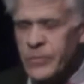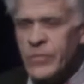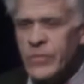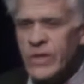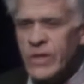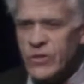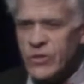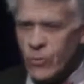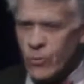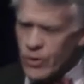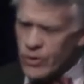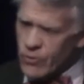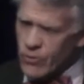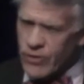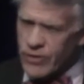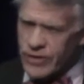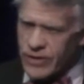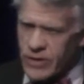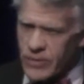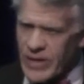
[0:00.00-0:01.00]
So we're growing
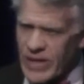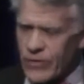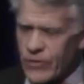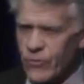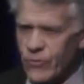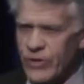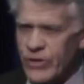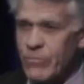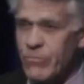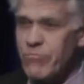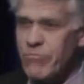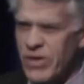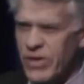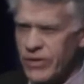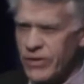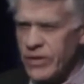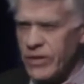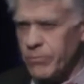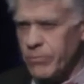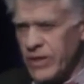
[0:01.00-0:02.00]
at about 3
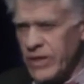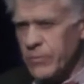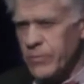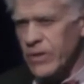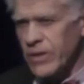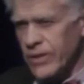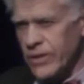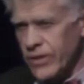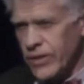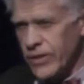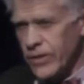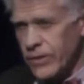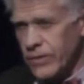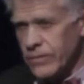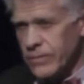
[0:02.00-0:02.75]
million people a year.